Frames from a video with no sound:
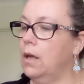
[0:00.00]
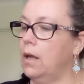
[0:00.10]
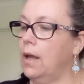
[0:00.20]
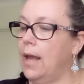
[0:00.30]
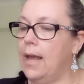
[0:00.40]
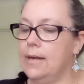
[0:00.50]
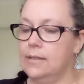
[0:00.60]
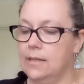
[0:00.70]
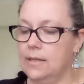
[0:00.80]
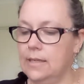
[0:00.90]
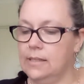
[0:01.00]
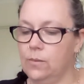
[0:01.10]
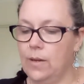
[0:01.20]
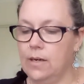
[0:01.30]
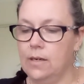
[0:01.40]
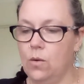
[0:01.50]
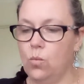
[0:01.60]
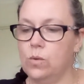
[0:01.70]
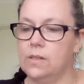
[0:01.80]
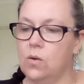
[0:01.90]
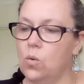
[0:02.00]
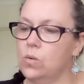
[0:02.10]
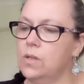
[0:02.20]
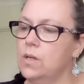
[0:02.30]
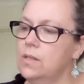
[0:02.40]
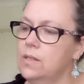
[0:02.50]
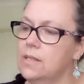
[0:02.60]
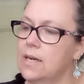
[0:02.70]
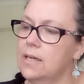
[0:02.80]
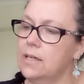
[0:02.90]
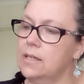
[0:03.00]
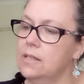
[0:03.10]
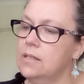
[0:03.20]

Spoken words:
And this one was also started